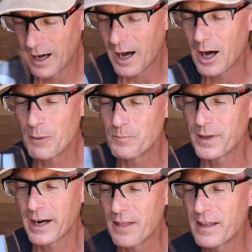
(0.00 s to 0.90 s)

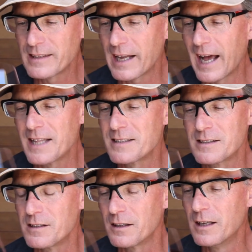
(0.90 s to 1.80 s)
And I think that adds
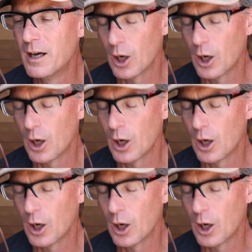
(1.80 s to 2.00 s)
to,